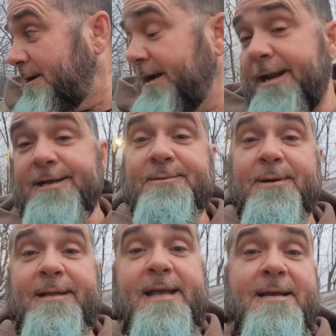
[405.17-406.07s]
it is
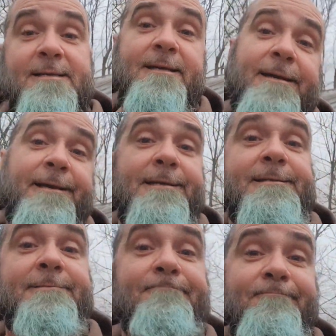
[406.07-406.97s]
what it is, I
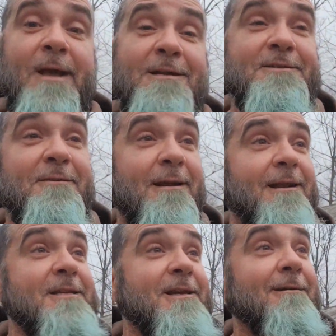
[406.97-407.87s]
guess. I just thought I'd
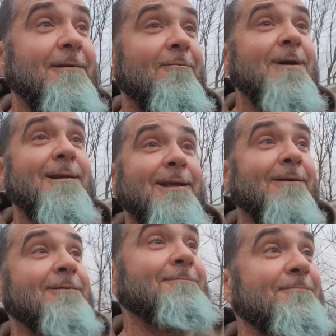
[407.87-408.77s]
let y'all know about
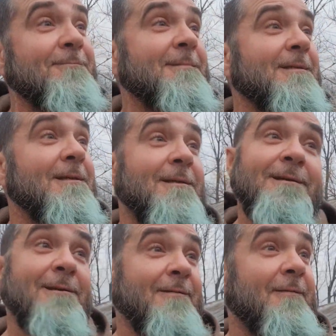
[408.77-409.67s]
that one.
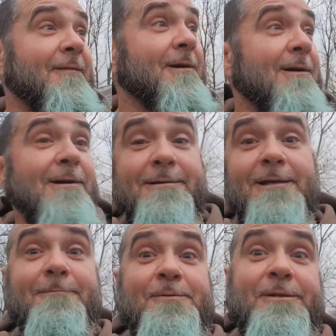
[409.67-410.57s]
Fucked
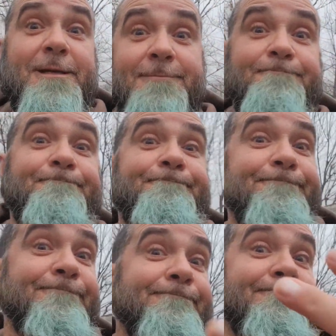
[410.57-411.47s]
up shit.
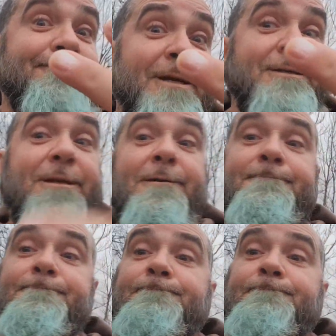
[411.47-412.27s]
Peace, y'all.